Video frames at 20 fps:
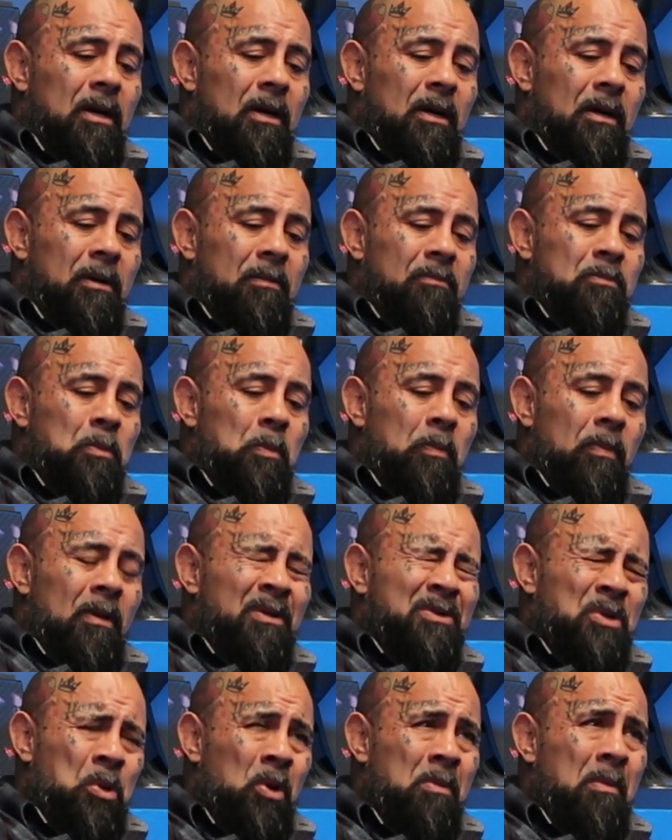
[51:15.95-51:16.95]
So
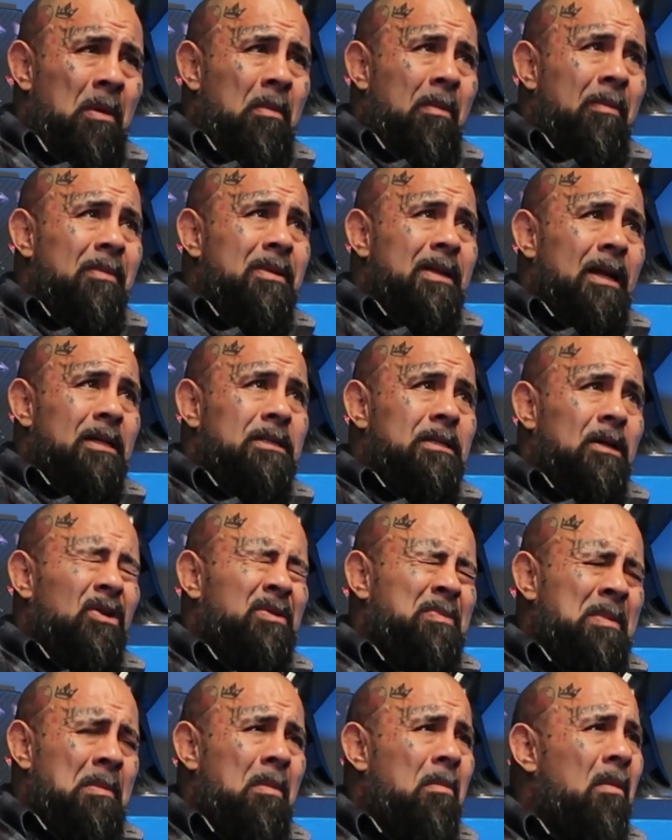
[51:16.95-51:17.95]
I go to my mom and dad's
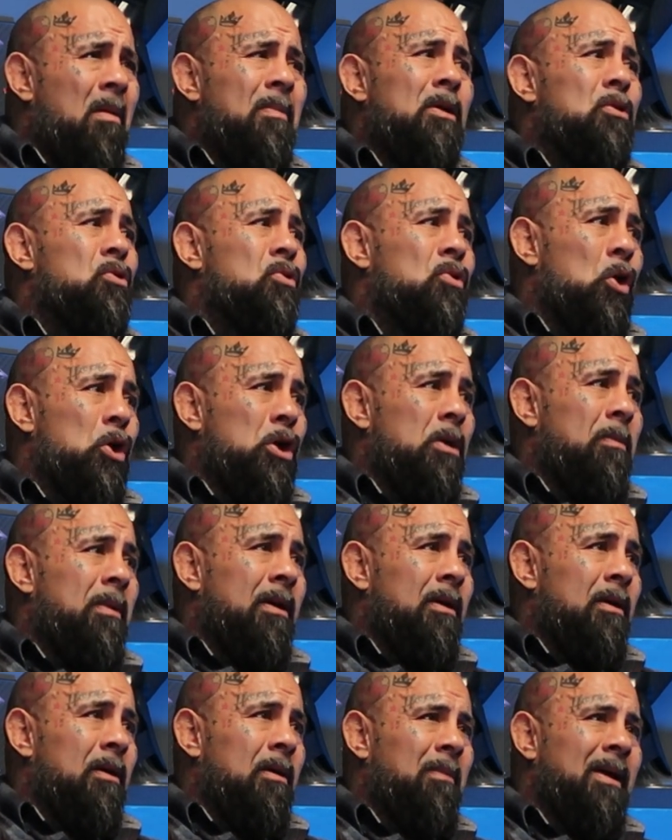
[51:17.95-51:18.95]
house. Me and my mom get to an
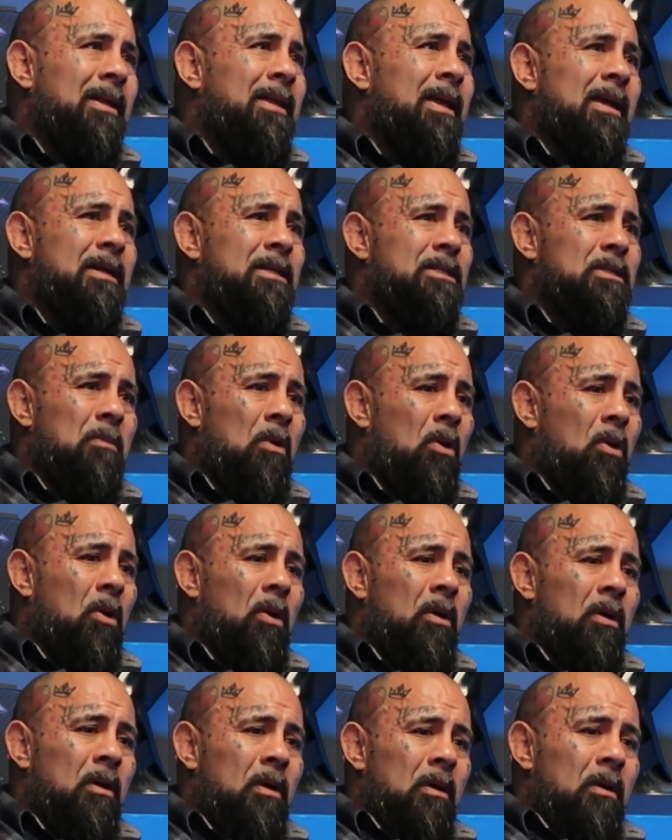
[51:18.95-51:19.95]
argument. And my dad is
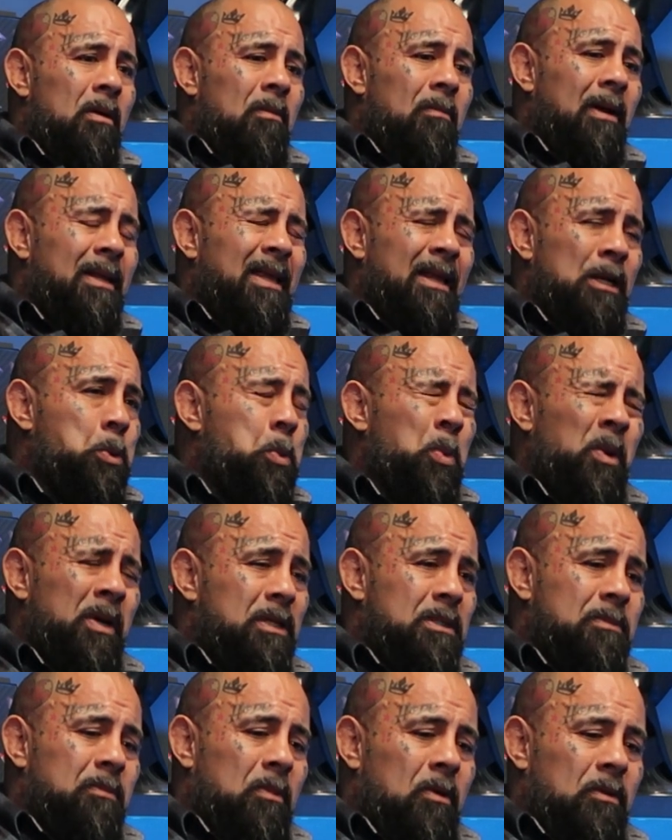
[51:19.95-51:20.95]
small. My dad is really
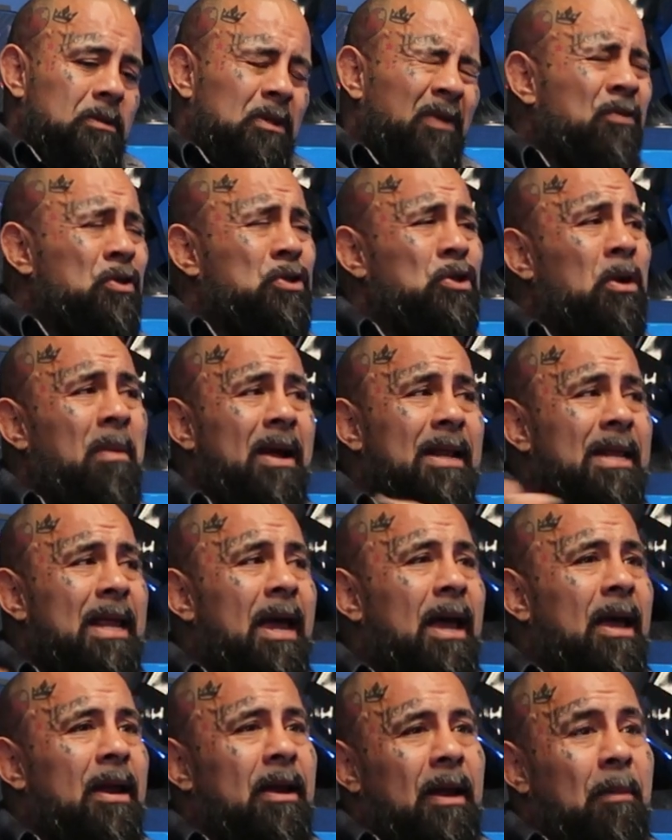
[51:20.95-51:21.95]
small. So if you saw my
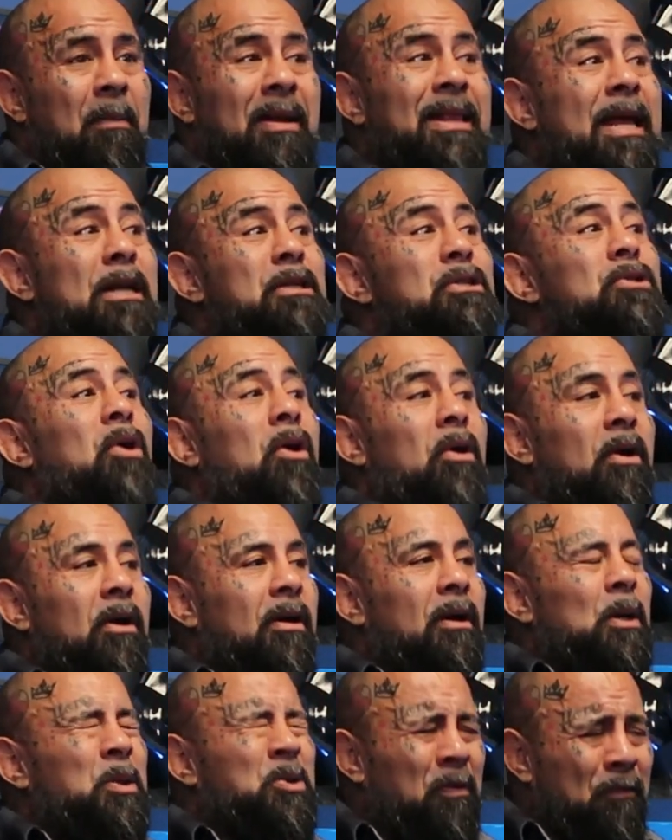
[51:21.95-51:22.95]
dad, and my dad is
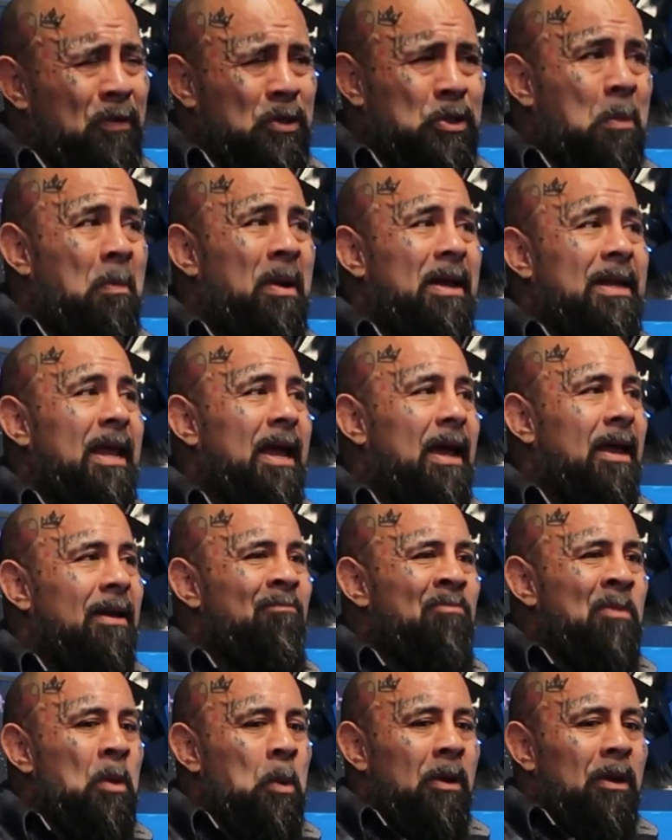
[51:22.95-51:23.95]
dark. So if you saw my dad,
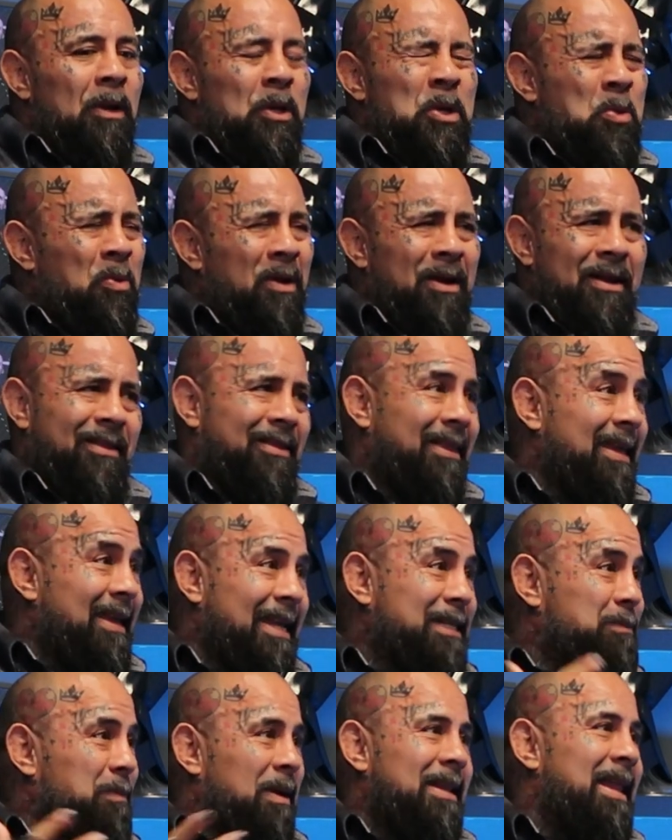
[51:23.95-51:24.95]
you wouldn't think
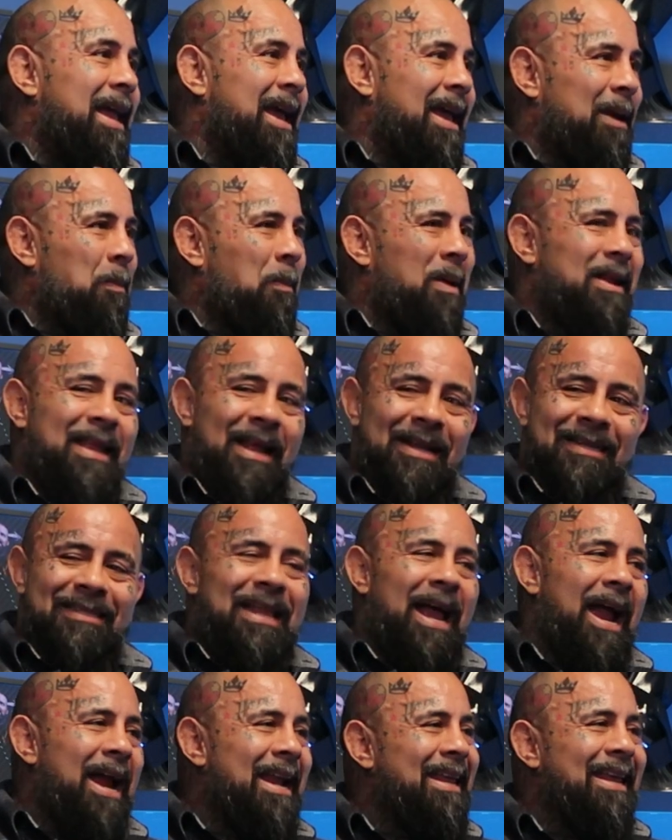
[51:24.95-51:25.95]
he's my dad. My dad is
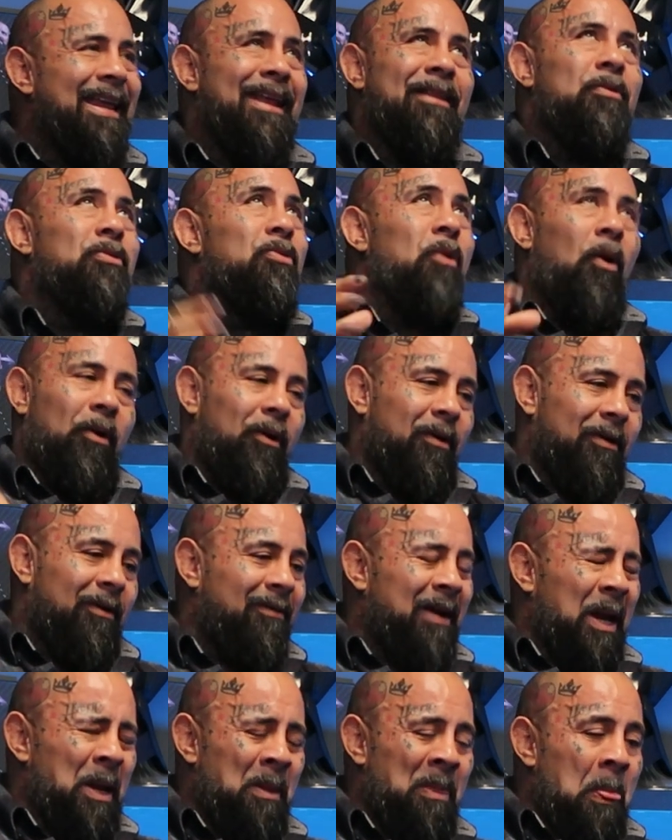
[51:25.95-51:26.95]
tiny and dark,
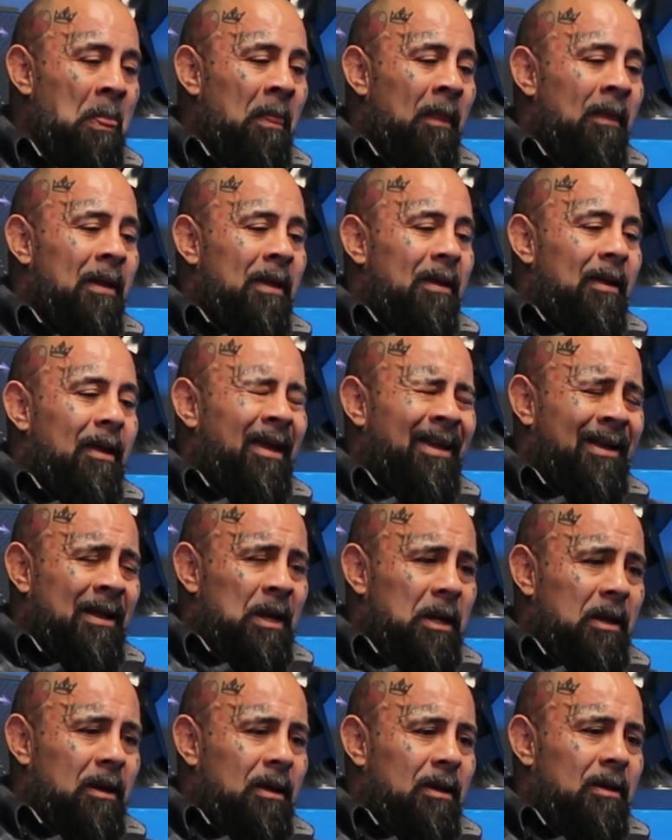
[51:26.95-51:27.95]
right?
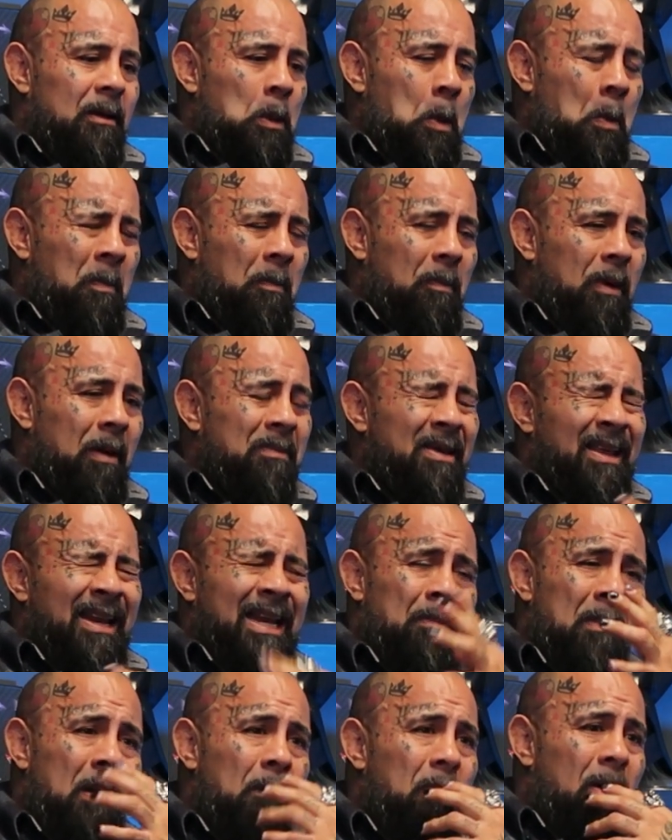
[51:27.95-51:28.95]
And I'm yelling
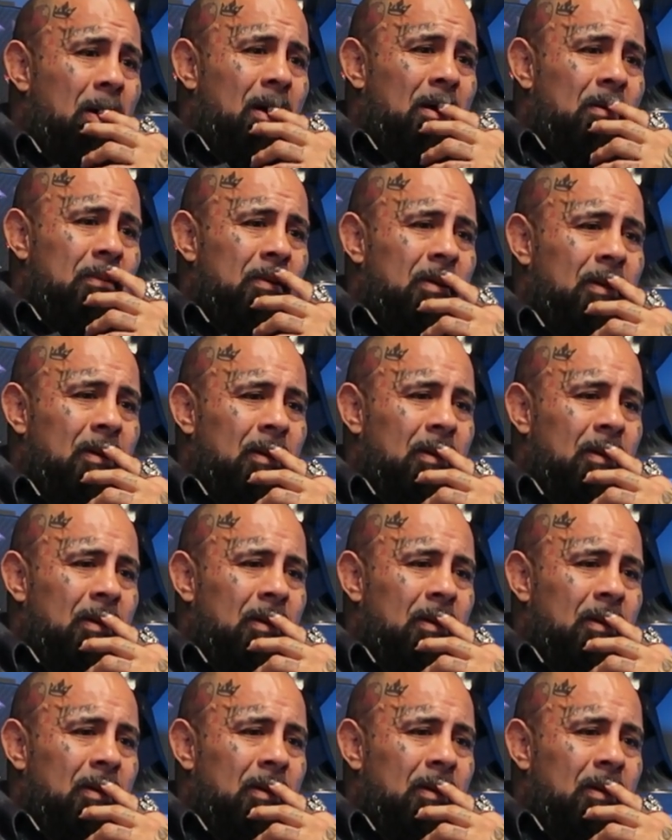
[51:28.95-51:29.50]
at my mom,